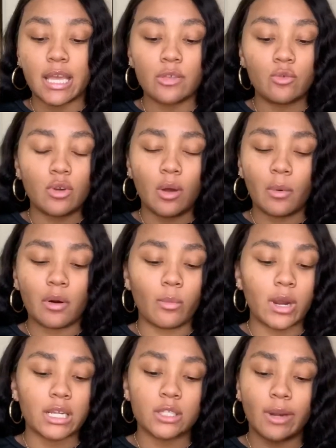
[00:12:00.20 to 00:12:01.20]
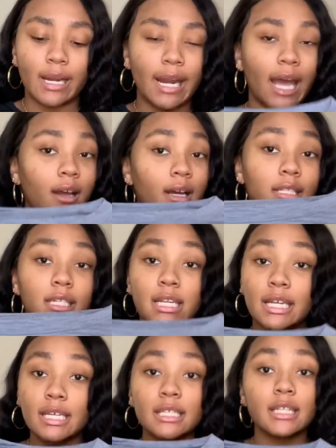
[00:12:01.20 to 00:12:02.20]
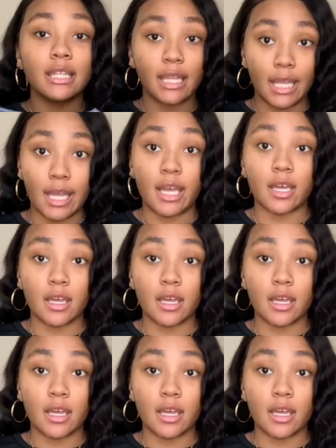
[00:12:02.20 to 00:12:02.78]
you don't want to wear this right now because it is thick.